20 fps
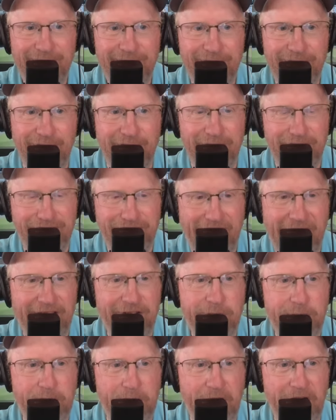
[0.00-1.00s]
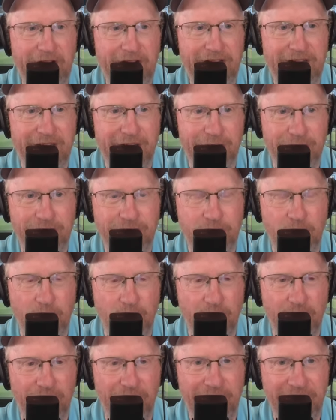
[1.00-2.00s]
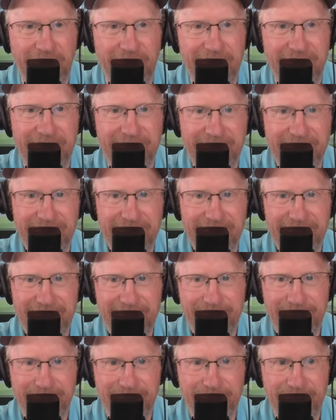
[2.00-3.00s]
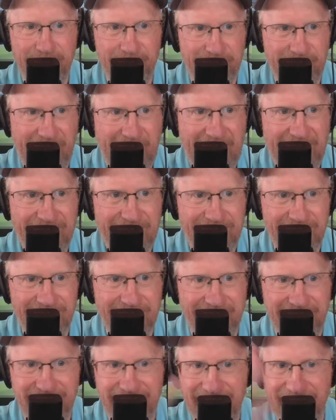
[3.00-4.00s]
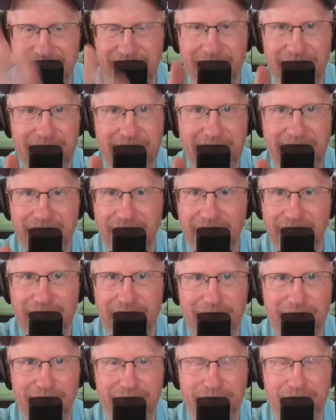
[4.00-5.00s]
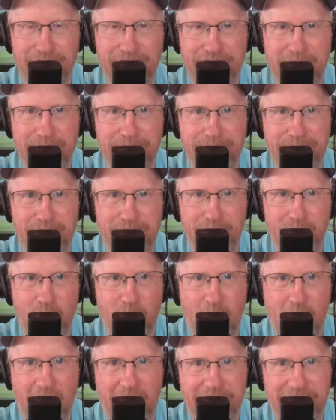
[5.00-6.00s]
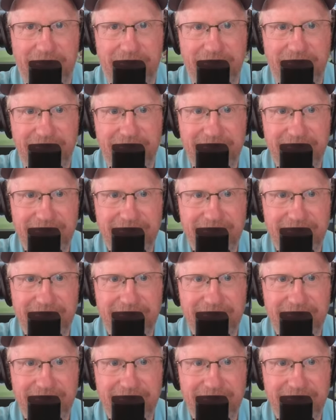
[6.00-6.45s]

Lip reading: It's like fast break and scoring, and there's action. Like, this is actually something fun to watch.